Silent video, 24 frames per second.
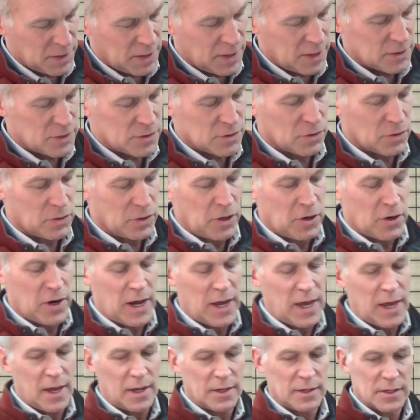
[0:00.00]
and so your
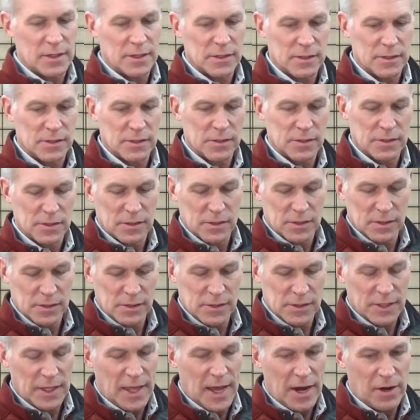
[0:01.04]
hand can
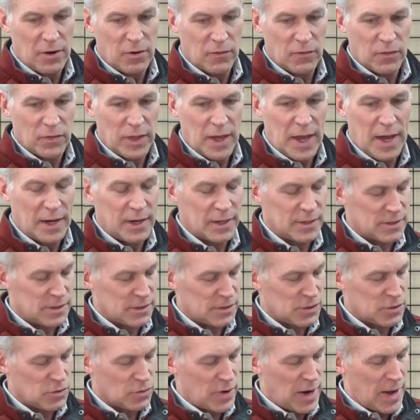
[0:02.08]
slide over that. It's a
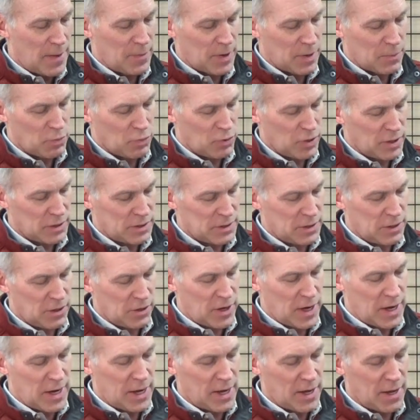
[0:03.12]
ceramic print, and
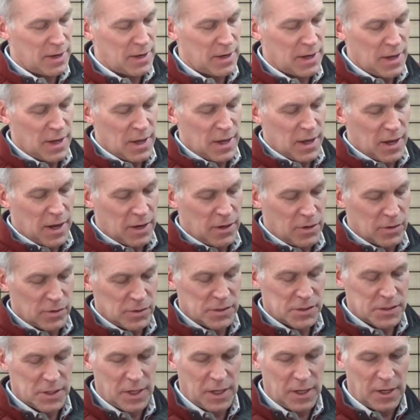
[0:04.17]
your hand and your
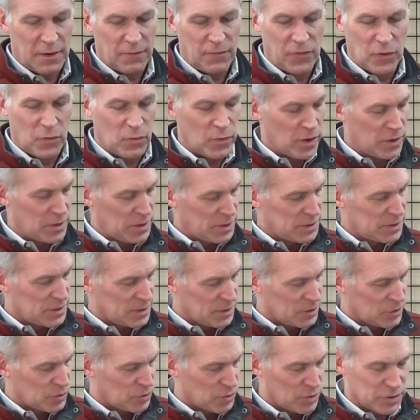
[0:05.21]
skin, if you wear this in
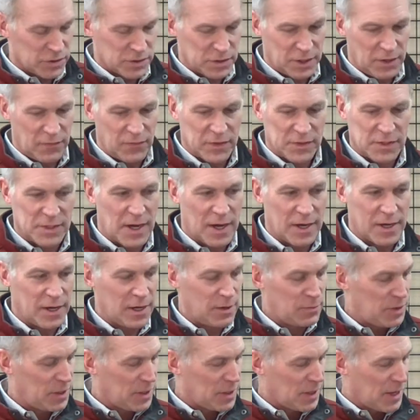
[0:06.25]
a short sleeve, it's not going
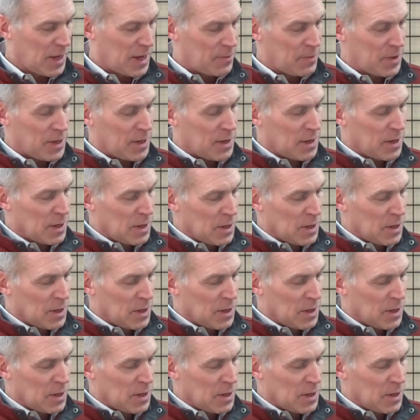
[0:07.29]
to be clammy.